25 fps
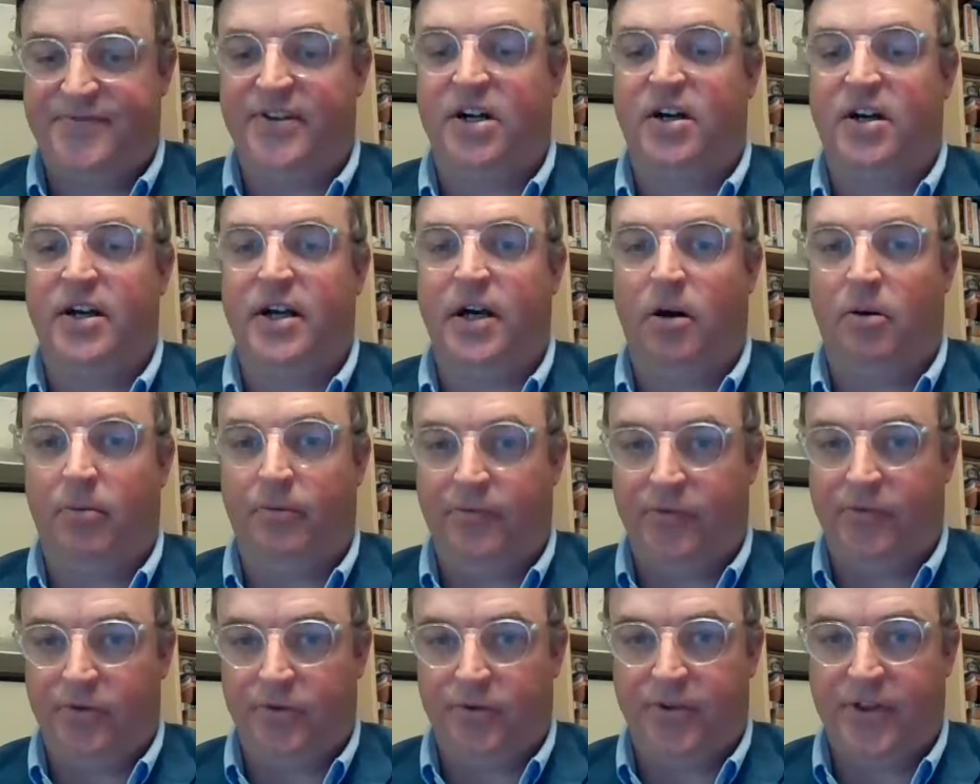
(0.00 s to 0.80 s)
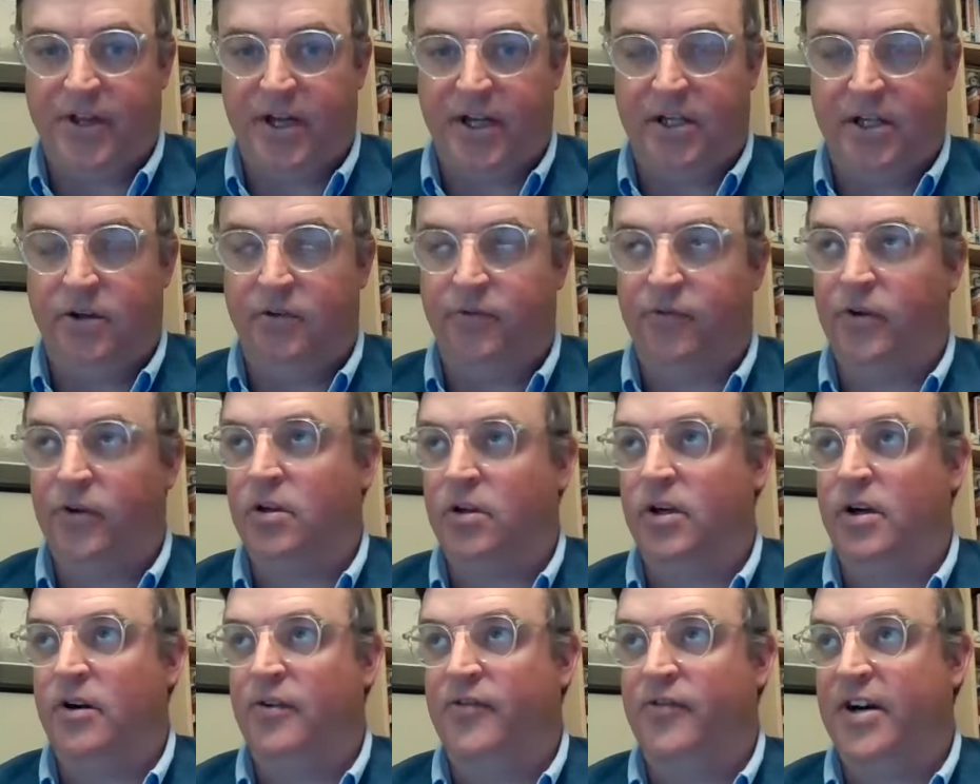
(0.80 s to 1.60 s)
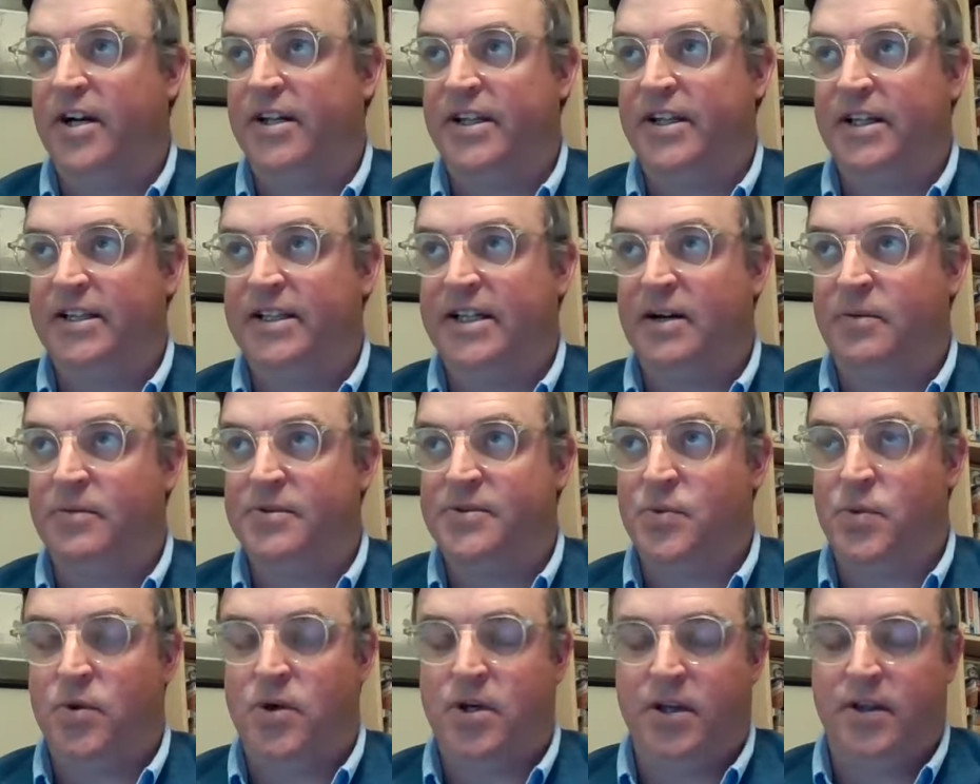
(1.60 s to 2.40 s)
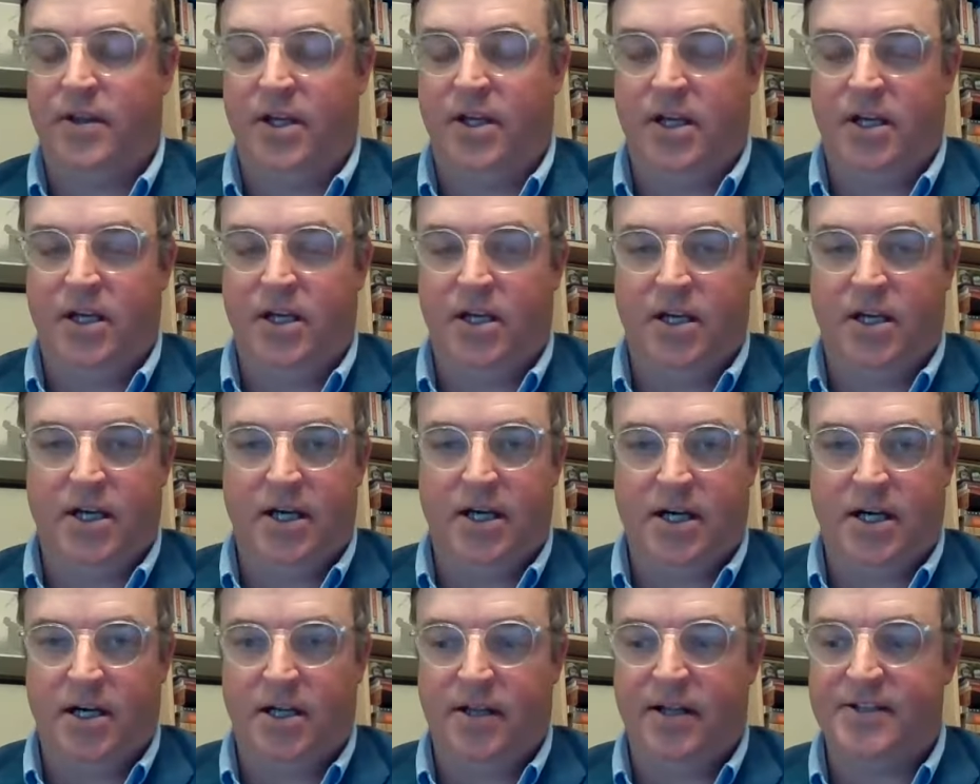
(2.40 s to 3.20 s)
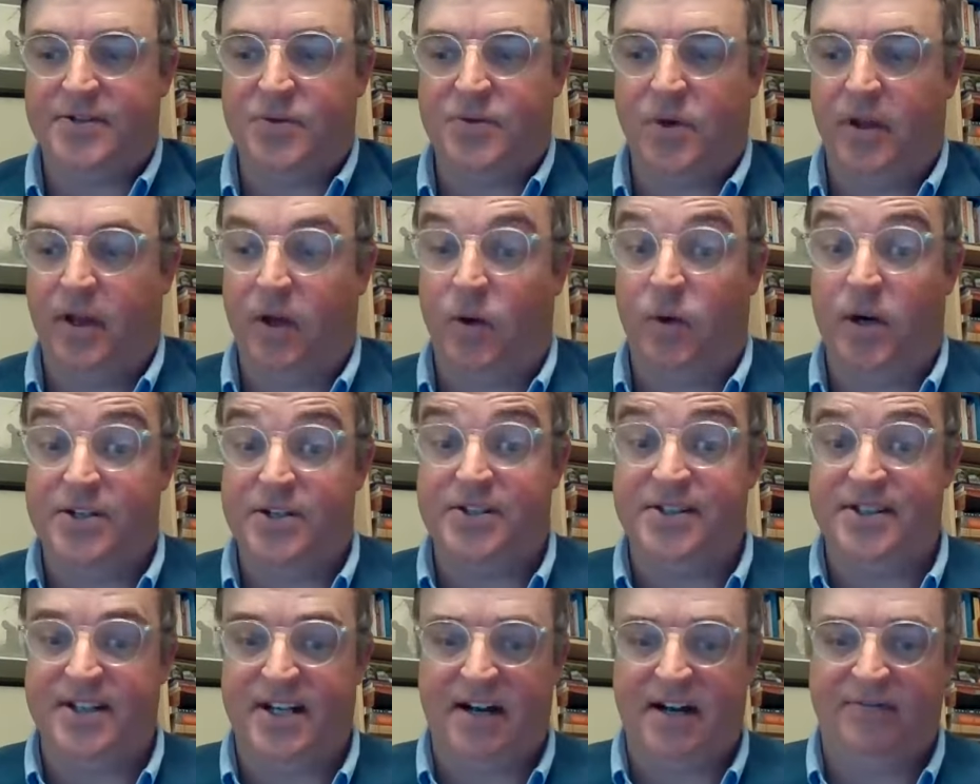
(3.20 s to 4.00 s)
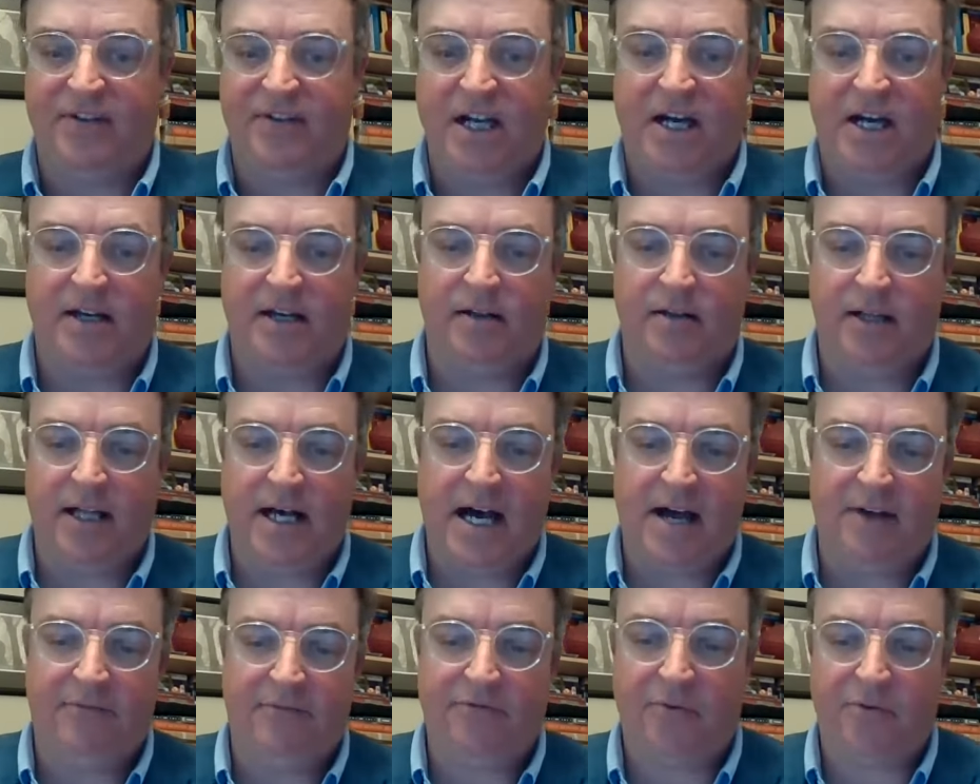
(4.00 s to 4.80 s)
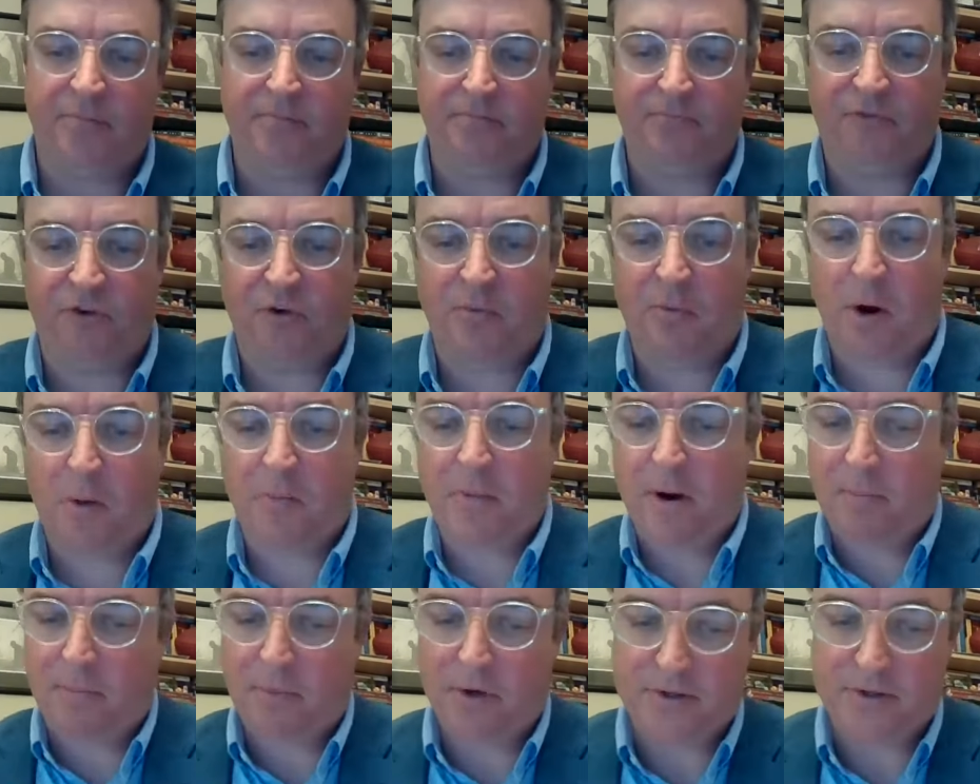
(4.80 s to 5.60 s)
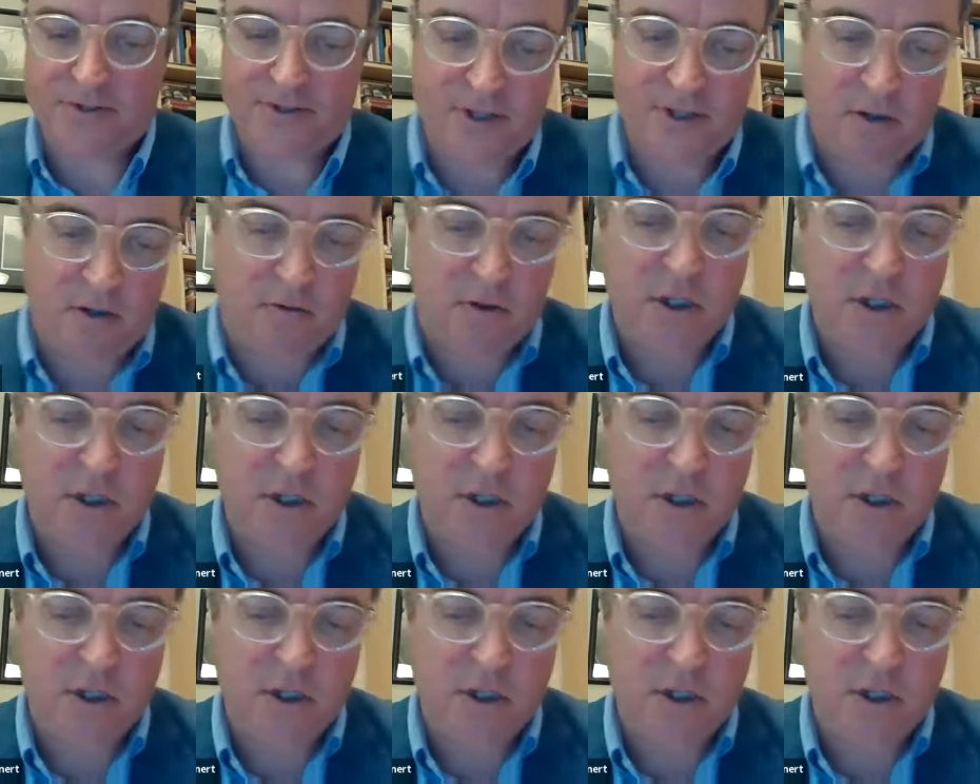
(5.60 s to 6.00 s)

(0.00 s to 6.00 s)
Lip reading: very helpful. Thank you for clarifying that. That was one of the that's one of the questions that I've gotten a lot from our members.